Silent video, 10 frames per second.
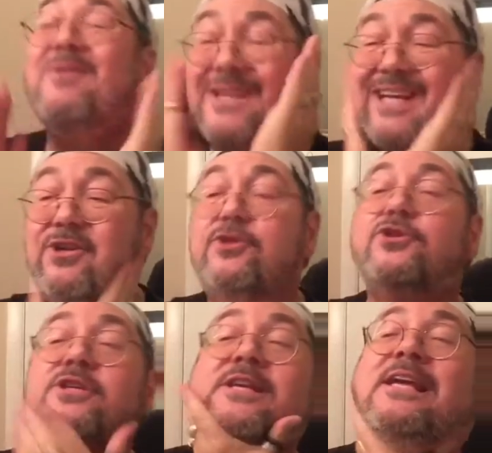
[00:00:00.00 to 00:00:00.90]
get your
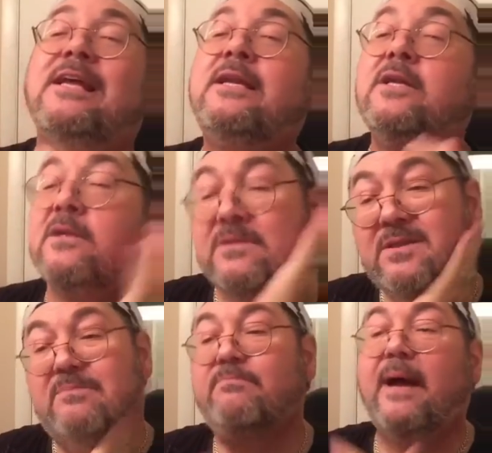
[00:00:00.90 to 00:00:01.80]
skin
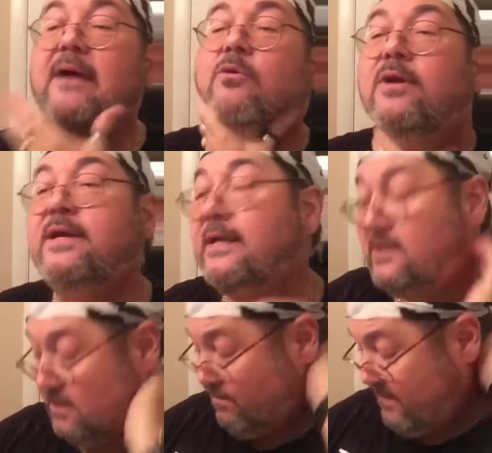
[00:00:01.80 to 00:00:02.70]
back where it needs to